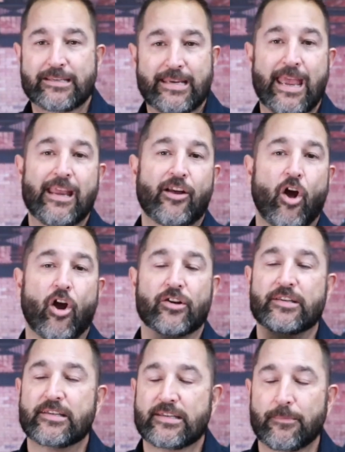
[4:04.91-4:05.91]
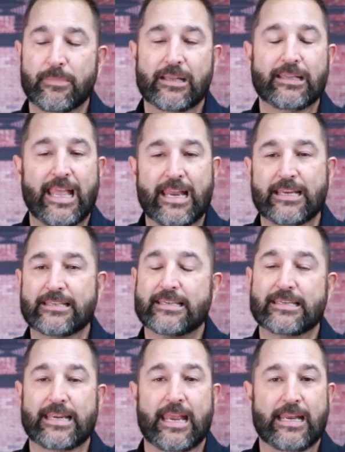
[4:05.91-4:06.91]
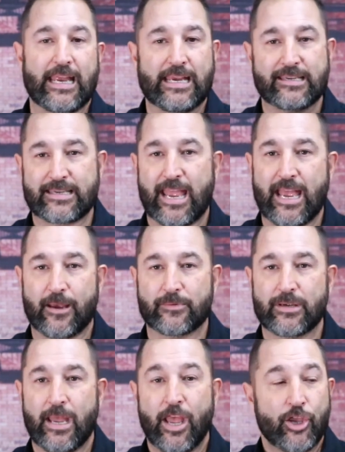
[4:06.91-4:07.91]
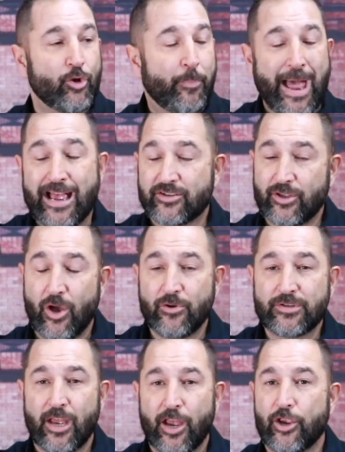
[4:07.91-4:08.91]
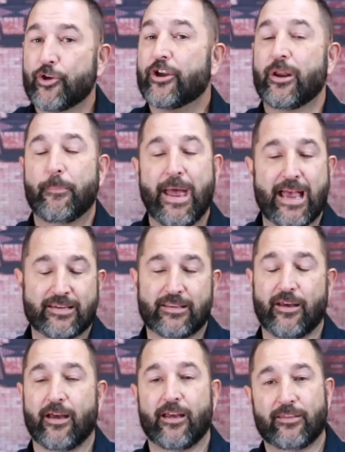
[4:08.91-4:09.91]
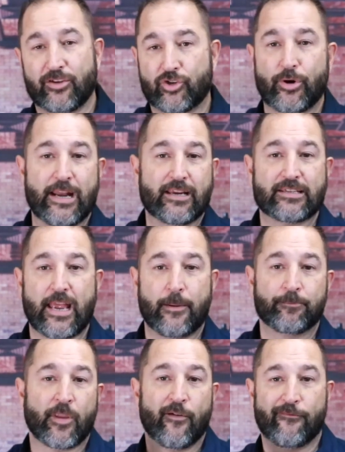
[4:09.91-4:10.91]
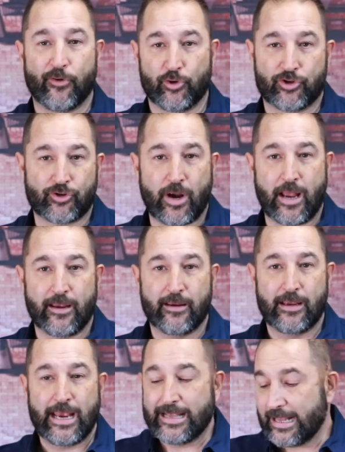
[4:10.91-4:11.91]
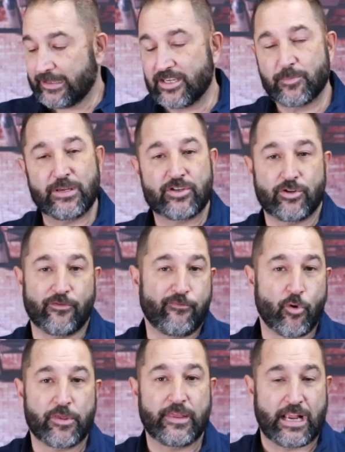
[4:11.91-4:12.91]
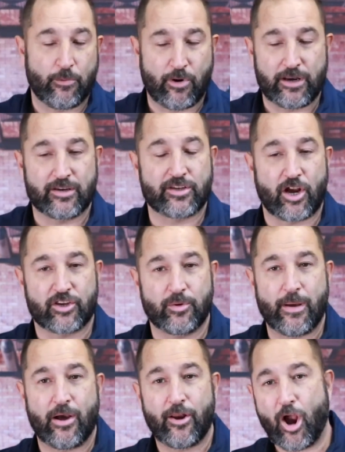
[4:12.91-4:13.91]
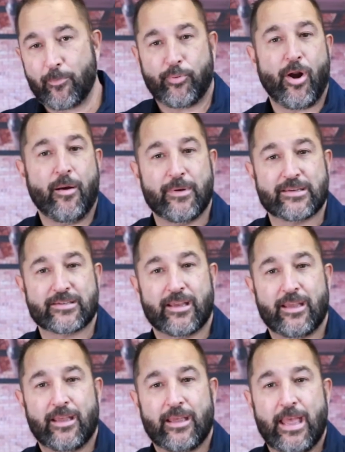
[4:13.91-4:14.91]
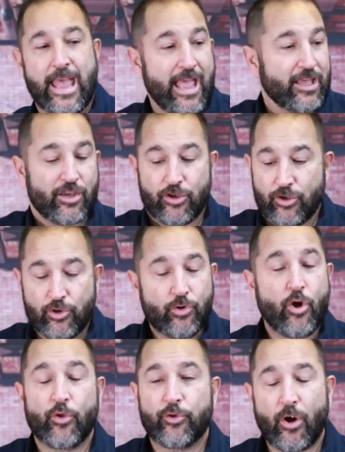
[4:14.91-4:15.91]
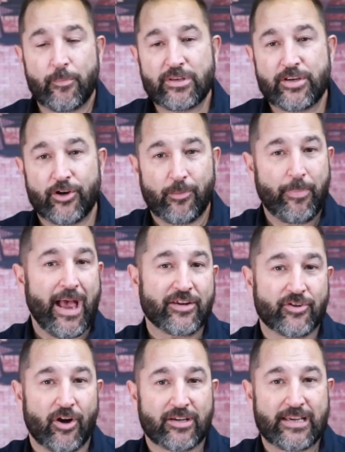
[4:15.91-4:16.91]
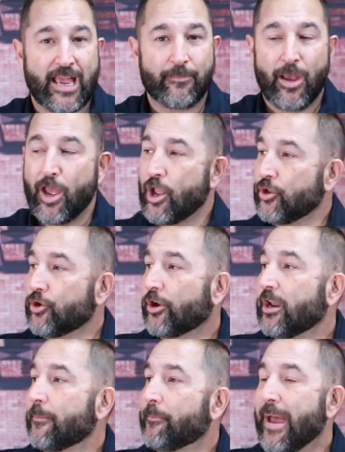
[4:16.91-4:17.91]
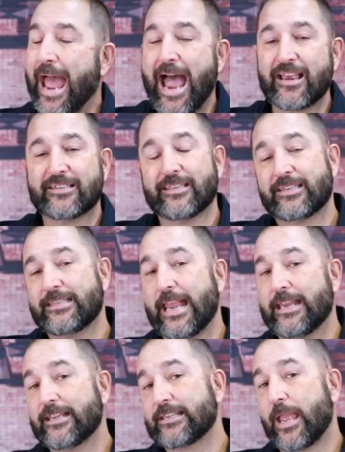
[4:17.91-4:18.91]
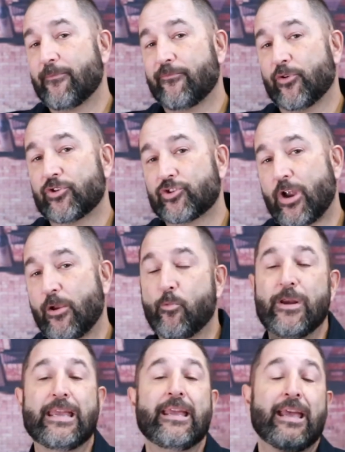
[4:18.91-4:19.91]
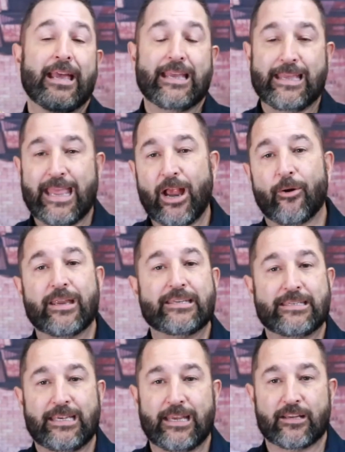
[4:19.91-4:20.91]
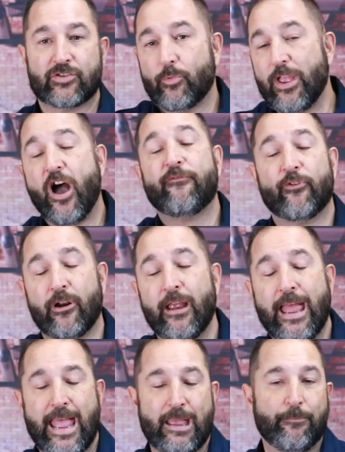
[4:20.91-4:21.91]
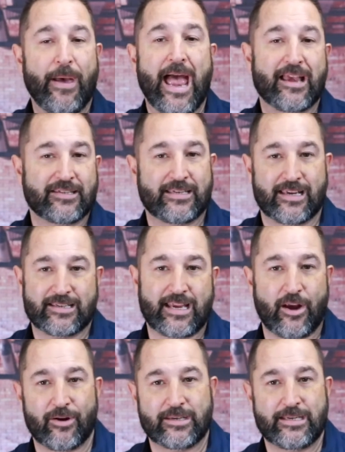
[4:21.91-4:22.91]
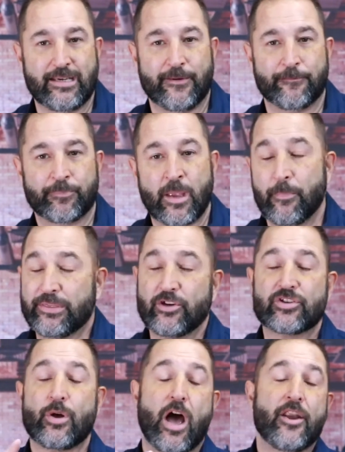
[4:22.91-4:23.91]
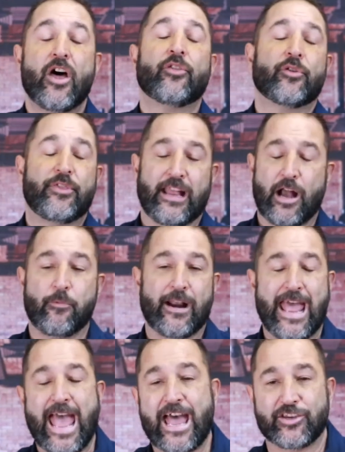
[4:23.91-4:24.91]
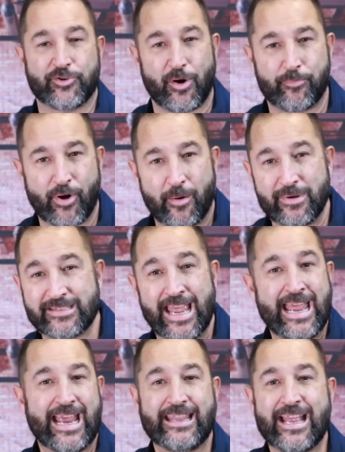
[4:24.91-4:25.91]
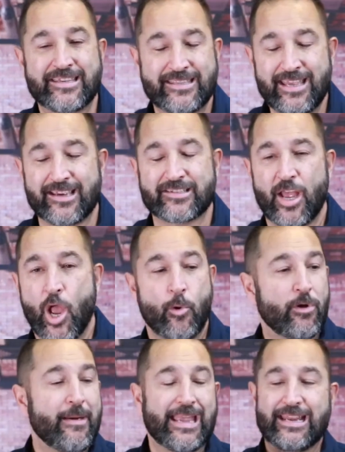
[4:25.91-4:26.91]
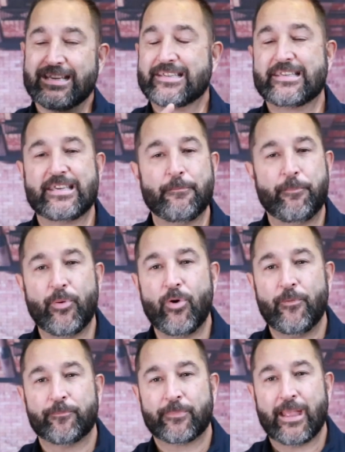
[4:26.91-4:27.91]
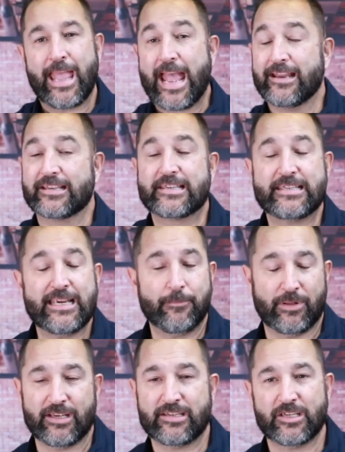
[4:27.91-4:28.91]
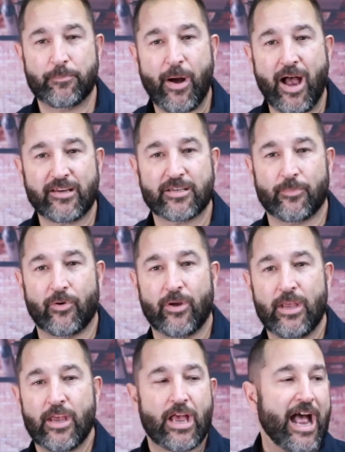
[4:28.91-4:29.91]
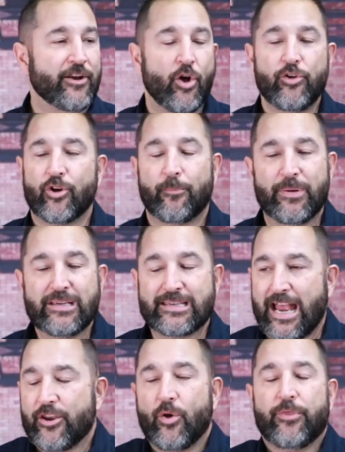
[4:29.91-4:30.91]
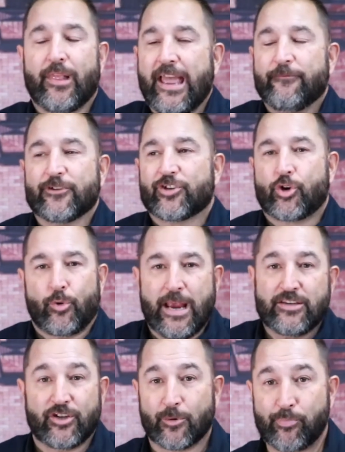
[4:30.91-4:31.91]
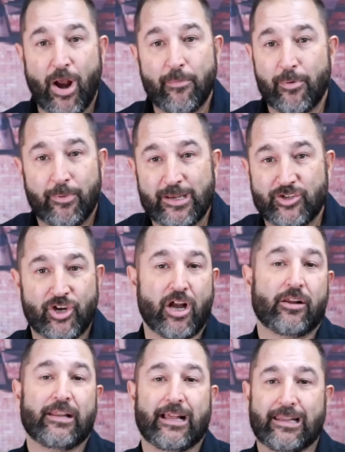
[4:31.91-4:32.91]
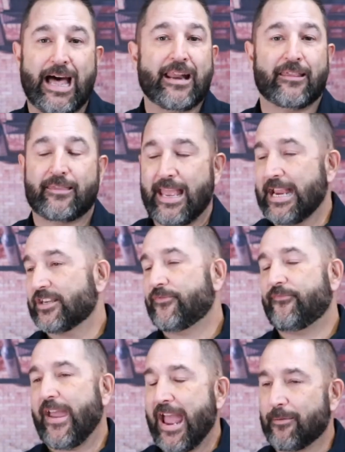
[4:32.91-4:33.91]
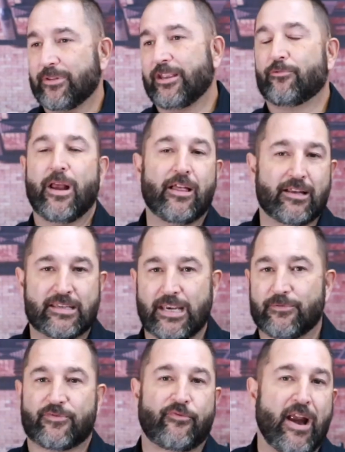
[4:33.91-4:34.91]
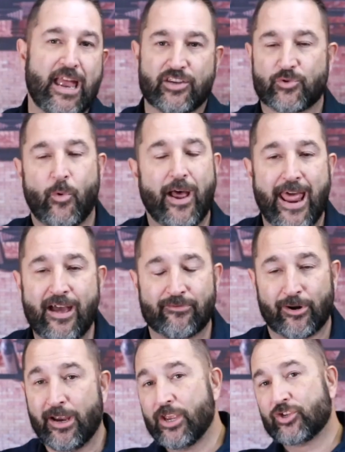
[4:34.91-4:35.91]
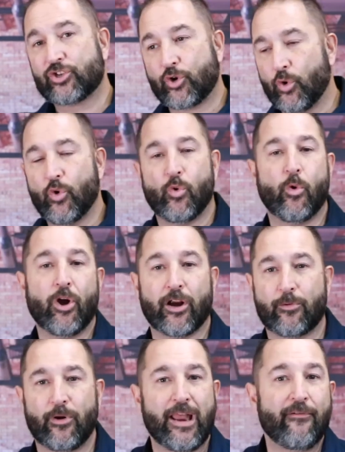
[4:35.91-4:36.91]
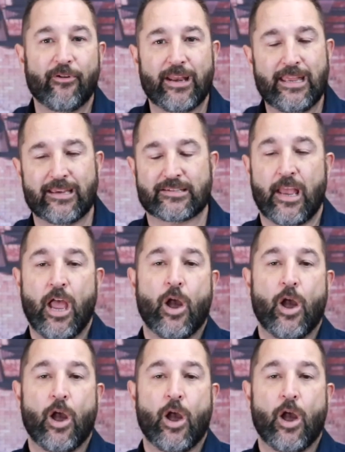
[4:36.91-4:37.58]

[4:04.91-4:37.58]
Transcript: Take our simulated state exams. You pass those, you're going to pass the, the trade exam first try. And that leads me to the fourth thing I wanted to talk to you about our promise. Hey, you go through our material, pass our exam, you're going to pass the state exam first try. We guarantee it. So we offer a pass test guarantee. But there's another thing I want to add to our promise, and that's this we make it as simple and as seamless as possible. I know you're busy. I know life is crazy. You're probably juggling a lot of things family, relatives, friends, whatever, school, work, whatever it is.